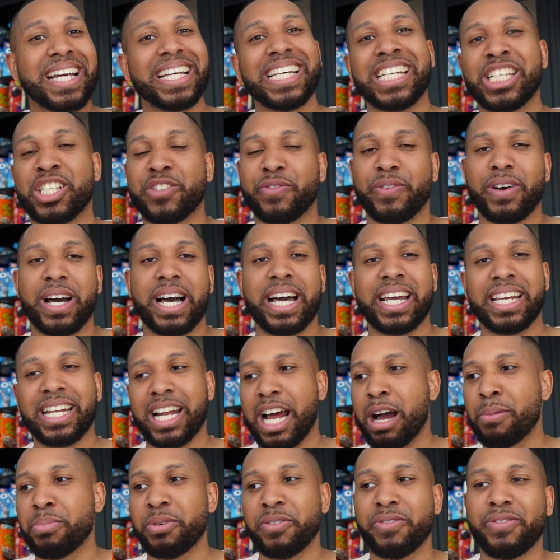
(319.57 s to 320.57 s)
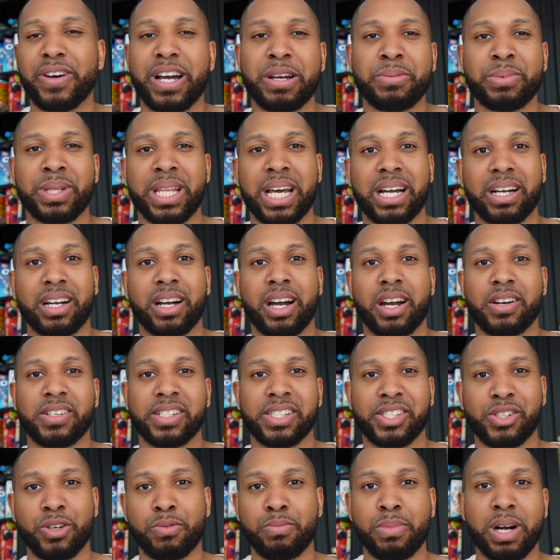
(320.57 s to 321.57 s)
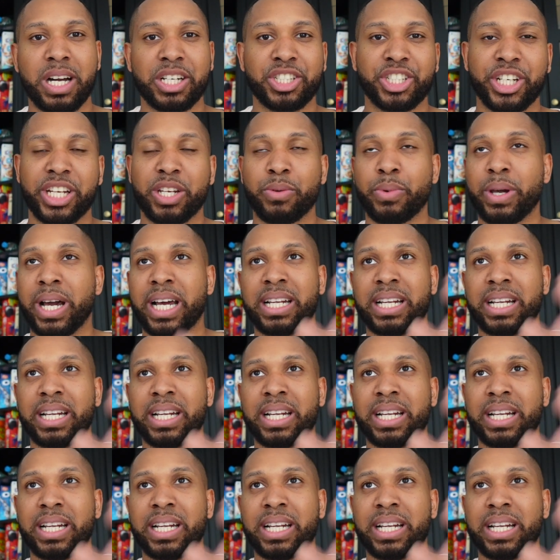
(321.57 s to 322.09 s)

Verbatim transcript: It's fine. I'll be fine with that car until March anyway.